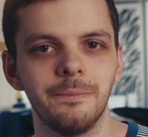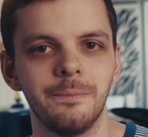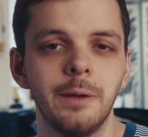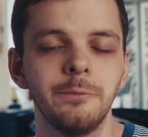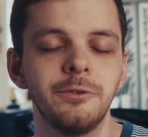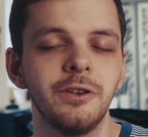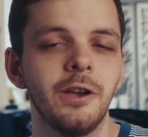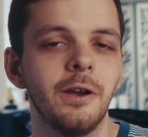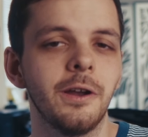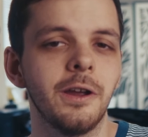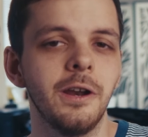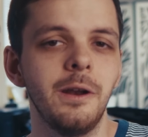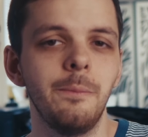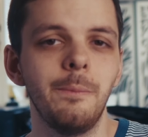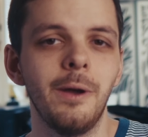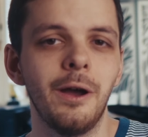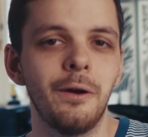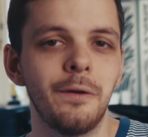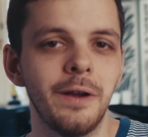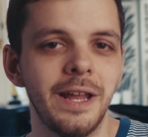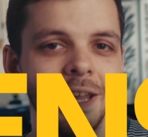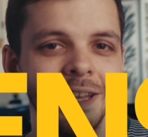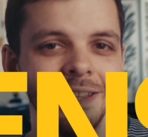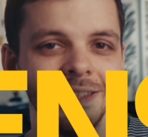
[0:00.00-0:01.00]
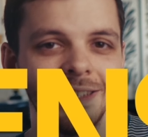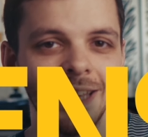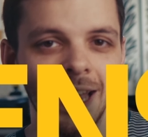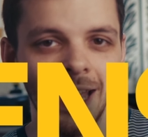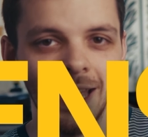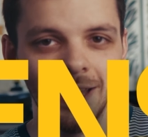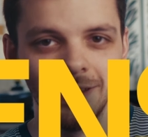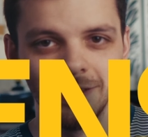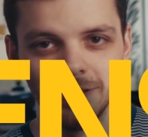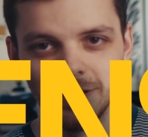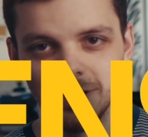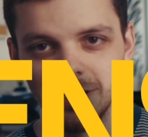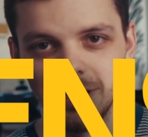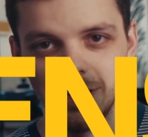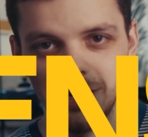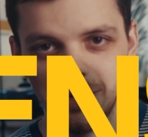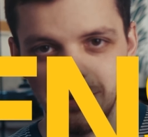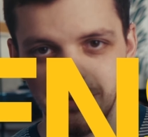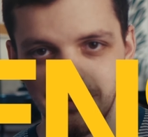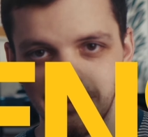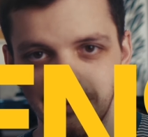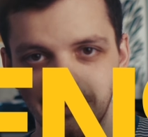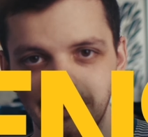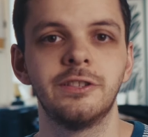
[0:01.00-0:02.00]
I'm talking about
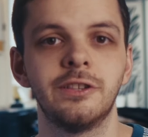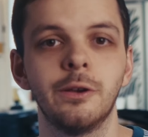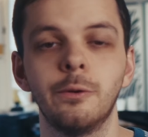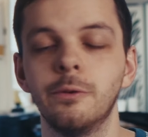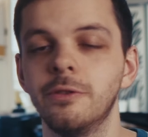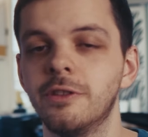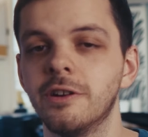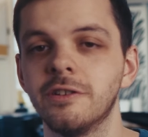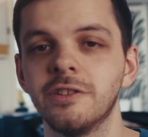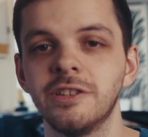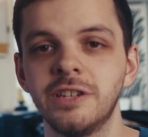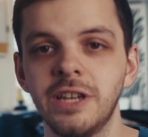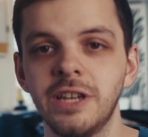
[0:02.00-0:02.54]
intensity. So there's a